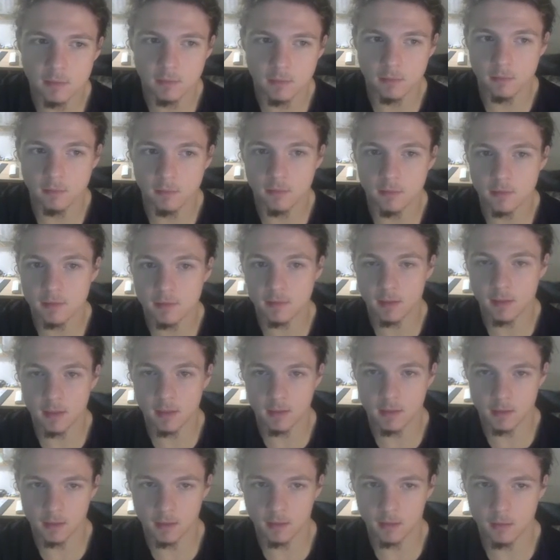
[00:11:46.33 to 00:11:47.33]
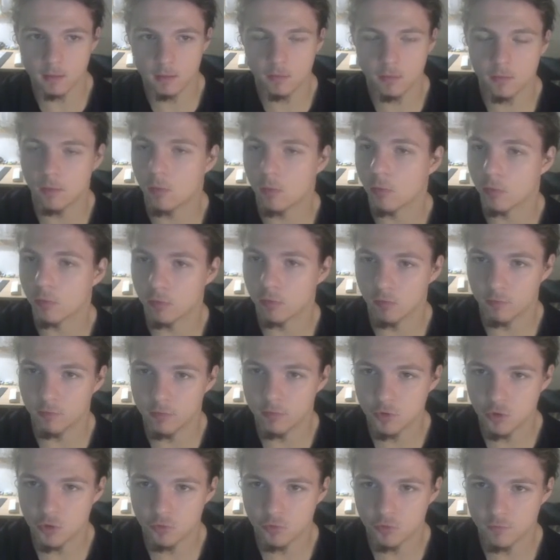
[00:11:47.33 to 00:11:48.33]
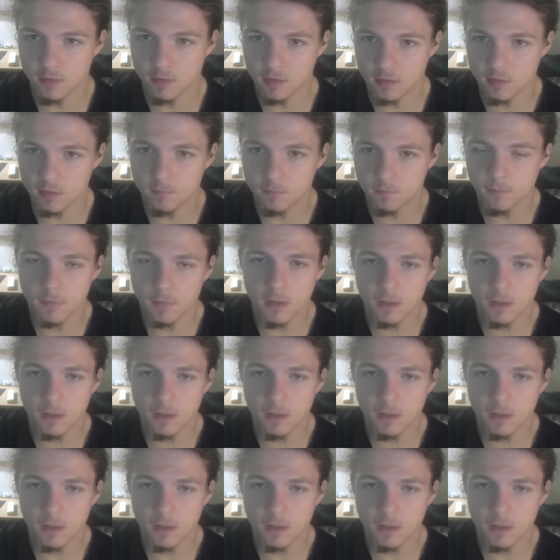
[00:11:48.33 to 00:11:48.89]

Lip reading: the Striga, or the witchweed,